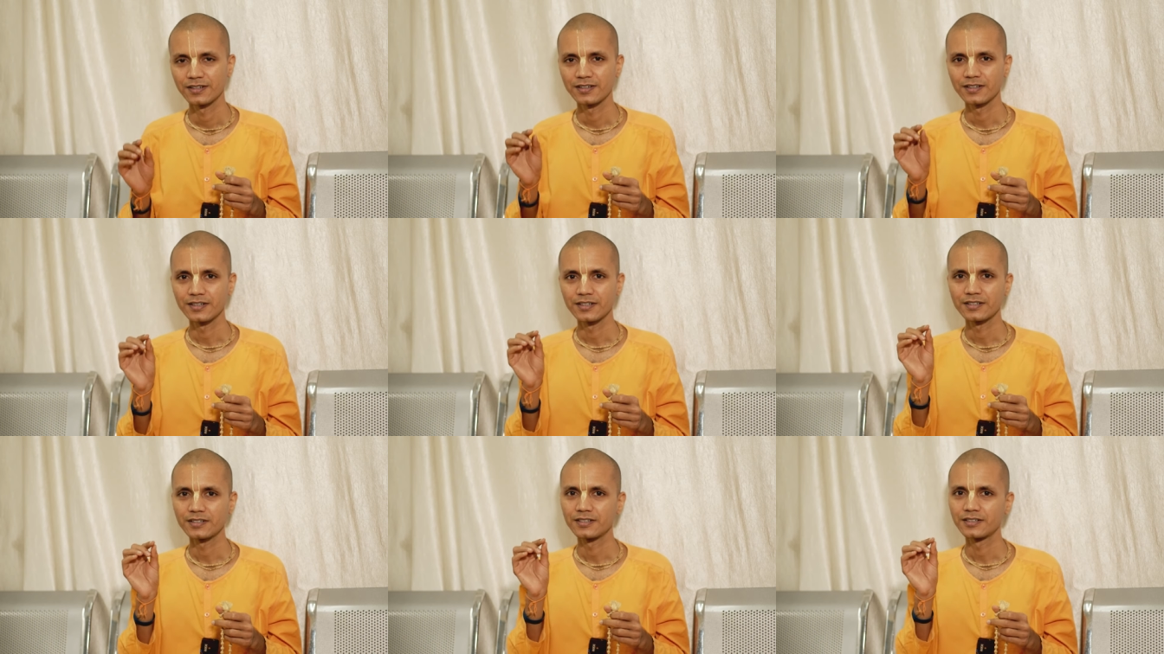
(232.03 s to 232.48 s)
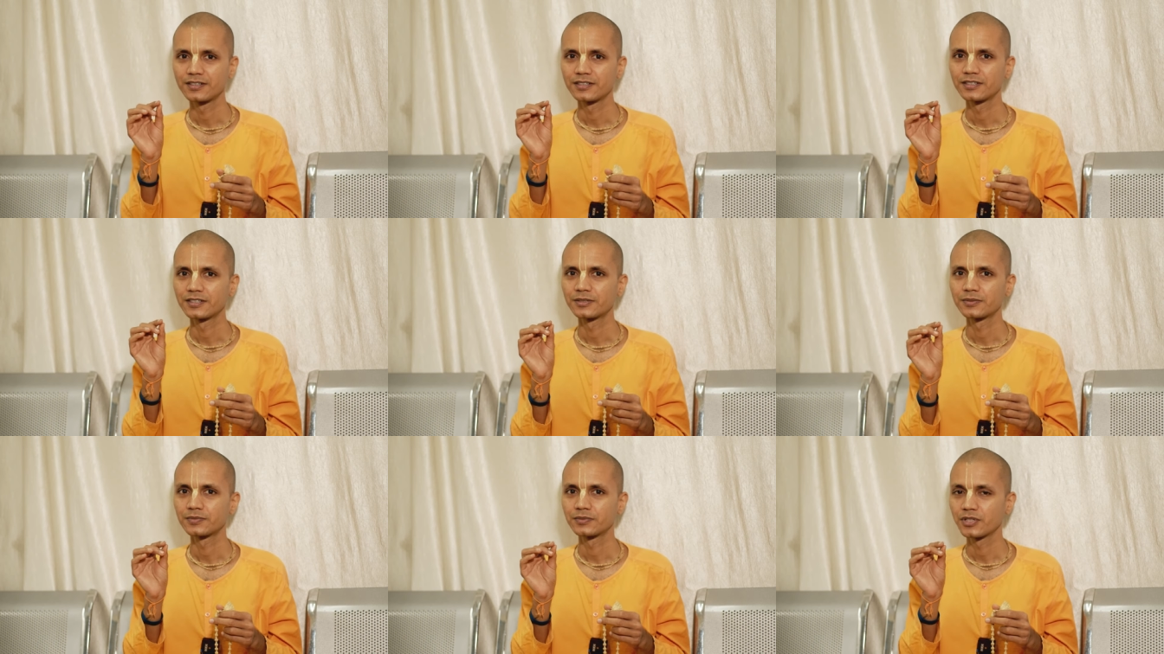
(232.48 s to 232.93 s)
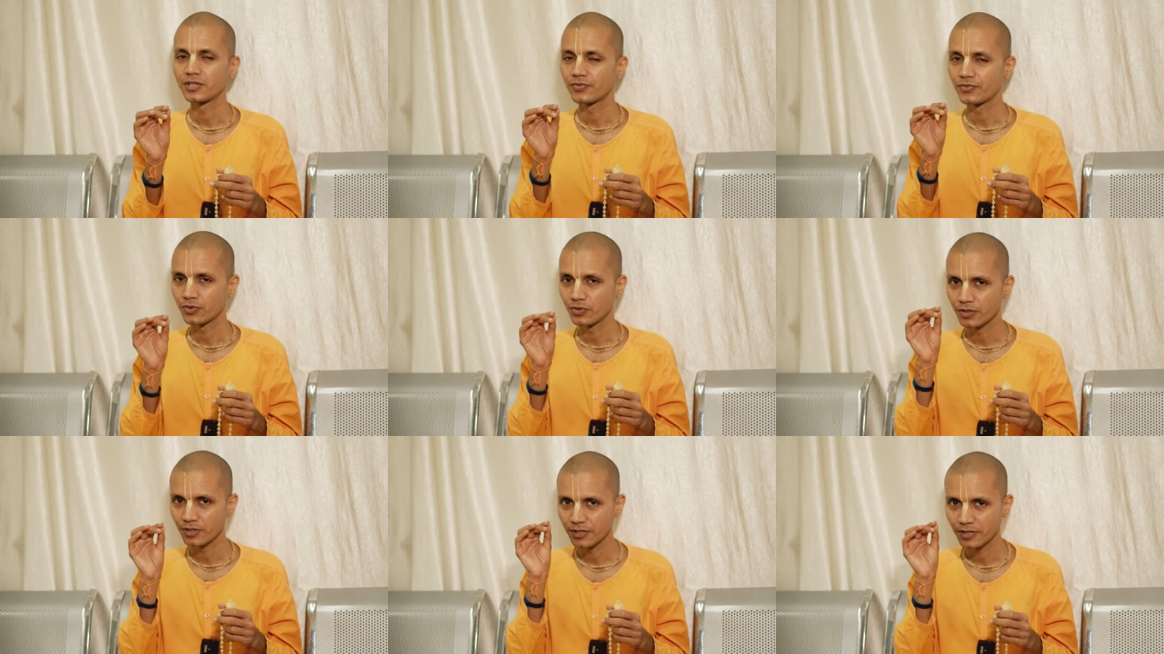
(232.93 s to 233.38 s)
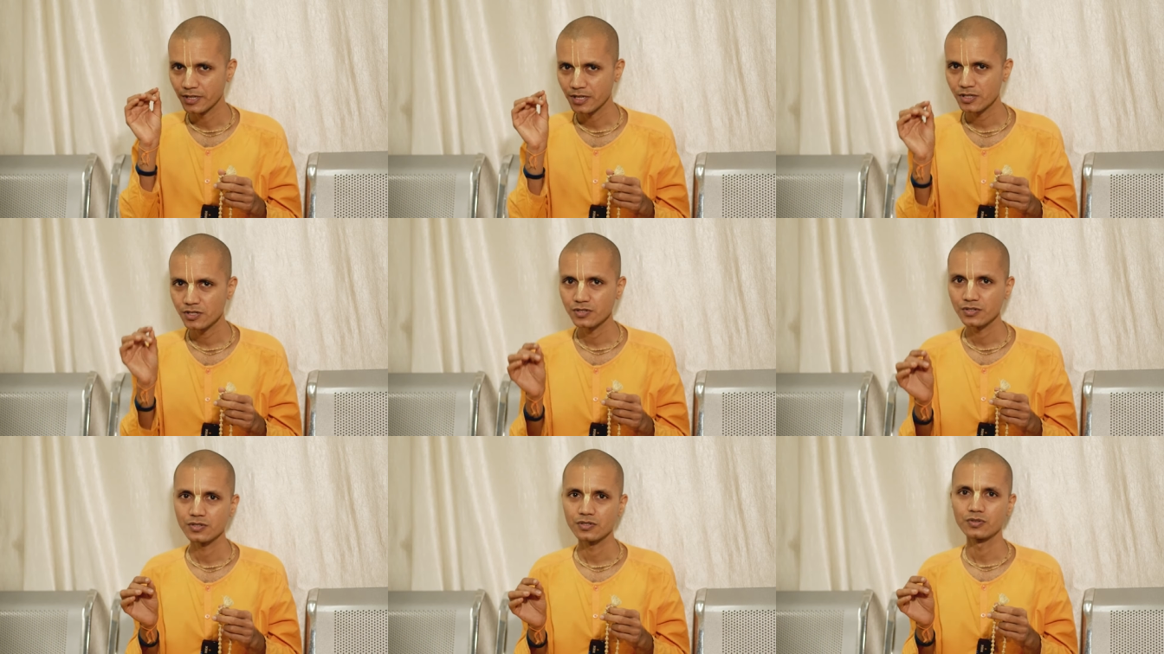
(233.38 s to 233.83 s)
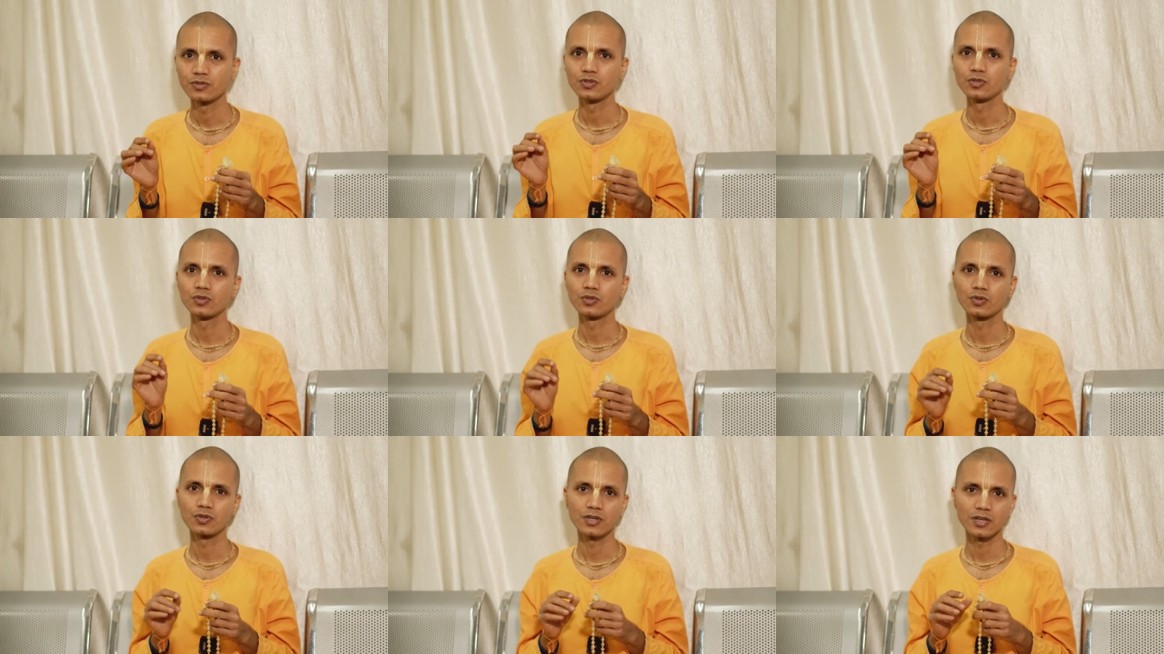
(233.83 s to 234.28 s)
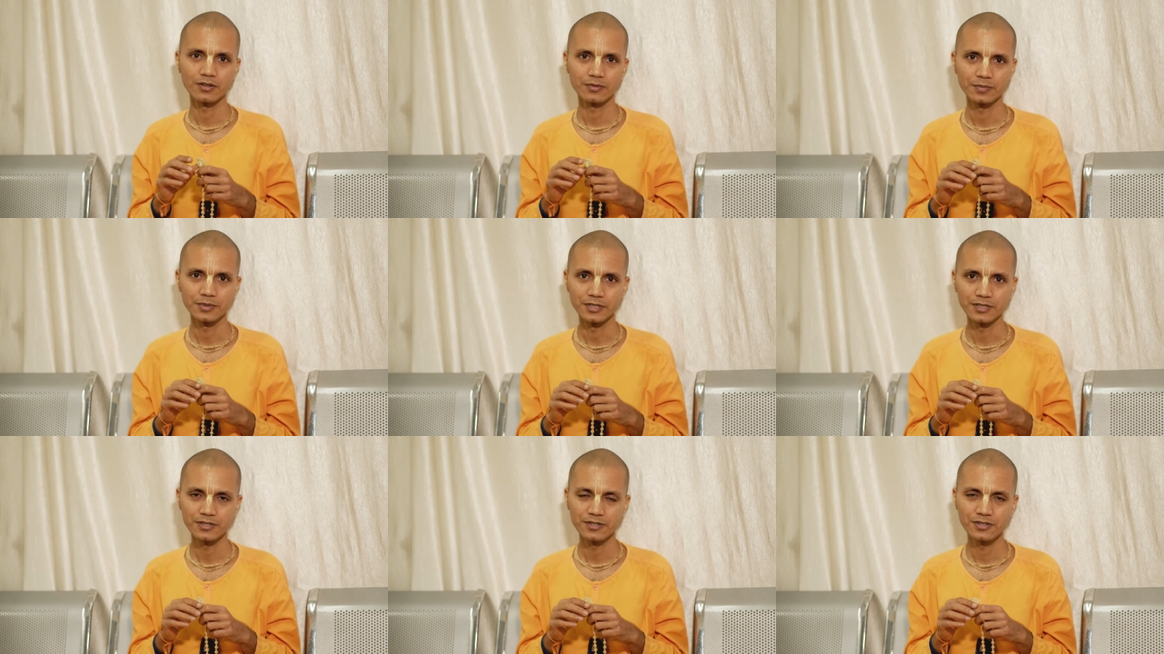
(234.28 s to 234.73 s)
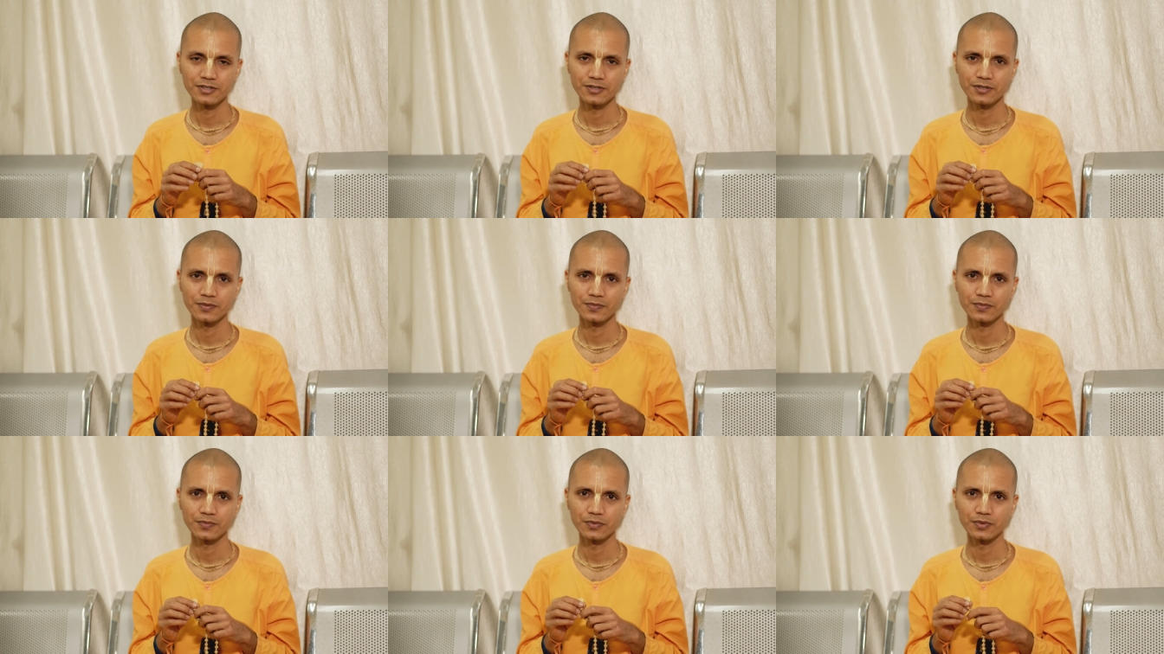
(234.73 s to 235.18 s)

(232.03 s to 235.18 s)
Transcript: And uh, if you, in case you don't have beads,